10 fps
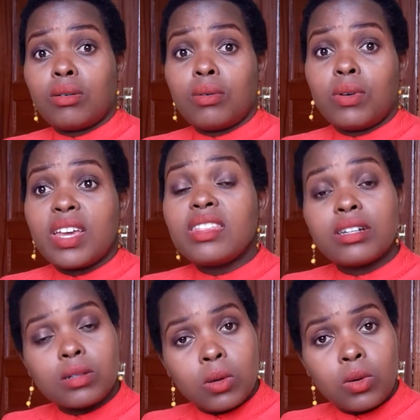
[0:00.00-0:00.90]
in the
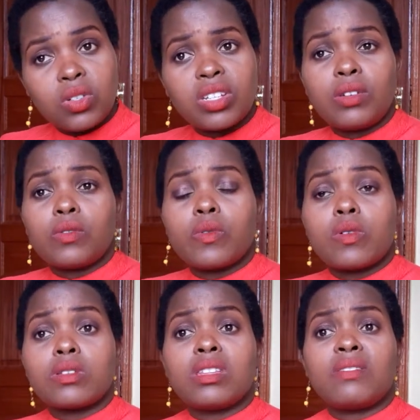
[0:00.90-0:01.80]
coast, and of course
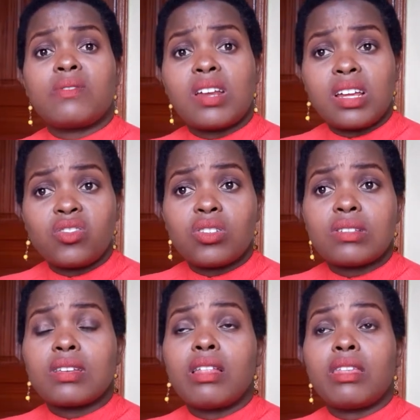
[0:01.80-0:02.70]
the villagers
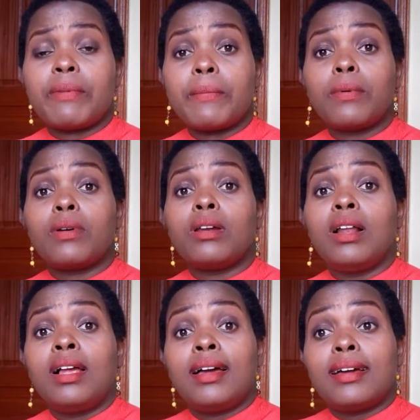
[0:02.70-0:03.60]
and the people
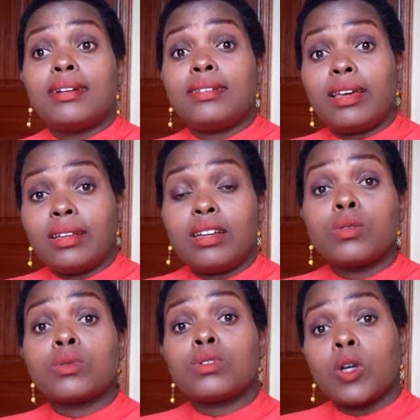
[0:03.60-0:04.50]
decided to
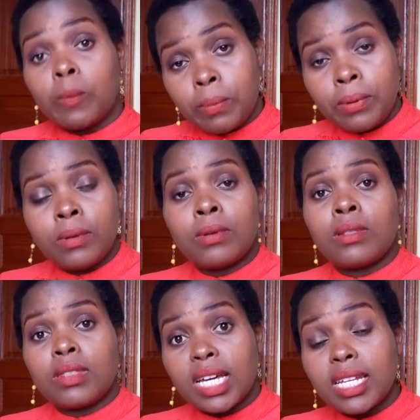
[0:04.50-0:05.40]
stop
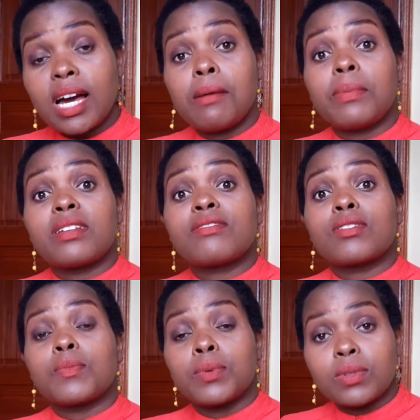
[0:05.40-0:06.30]
that company from
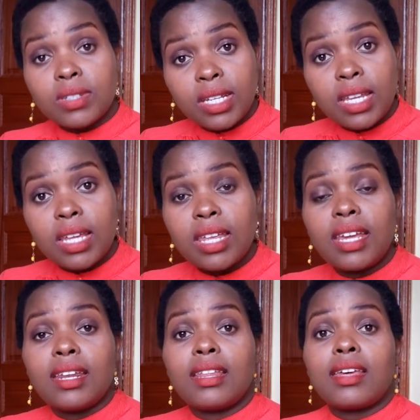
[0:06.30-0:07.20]
proceeding, and
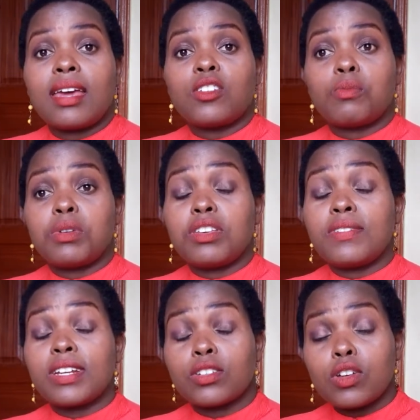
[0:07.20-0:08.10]
they had to be given
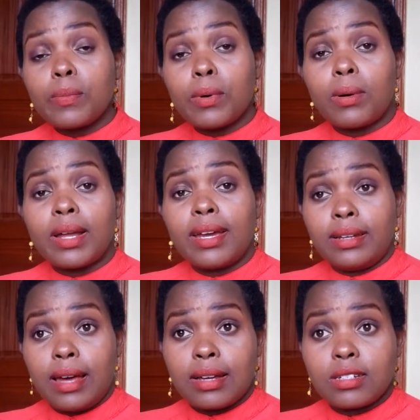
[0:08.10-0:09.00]
a stop order and
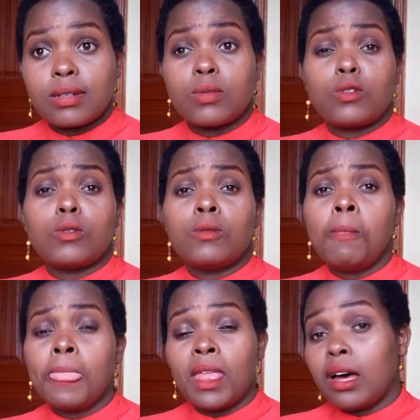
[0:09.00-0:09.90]
asked to do
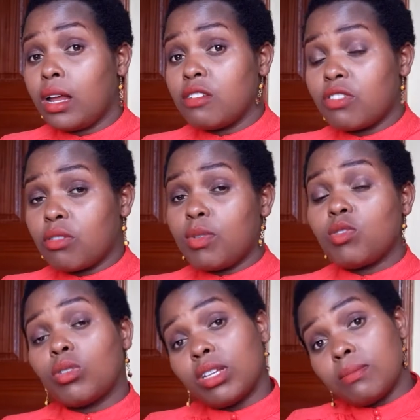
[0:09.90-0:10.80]
an
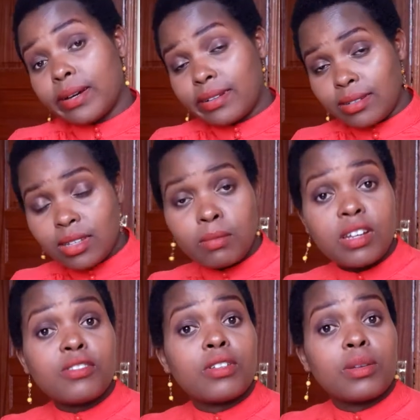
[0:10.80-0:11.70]
environmental impact assessment
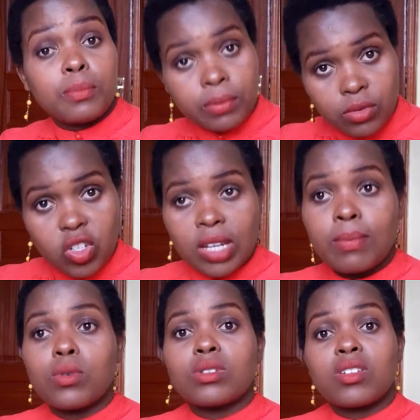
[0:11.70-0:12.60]
for the project,
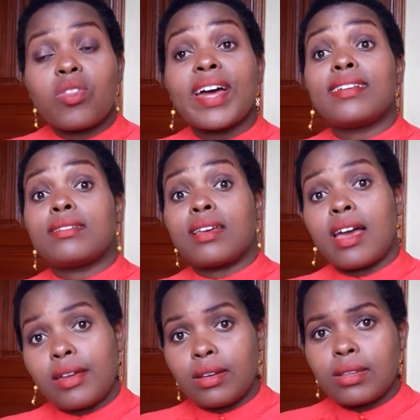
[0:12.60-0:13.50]
because now that is
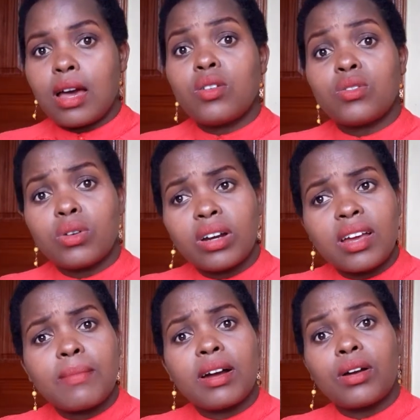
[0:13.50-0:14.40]
high risk. How do you clear
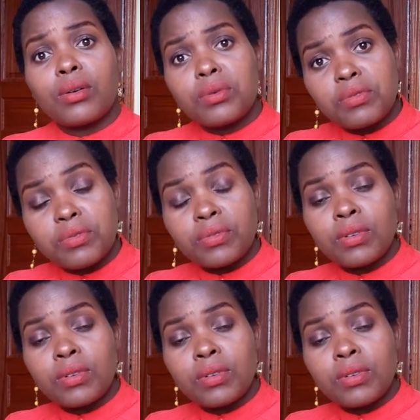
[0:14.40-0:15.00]
mangrove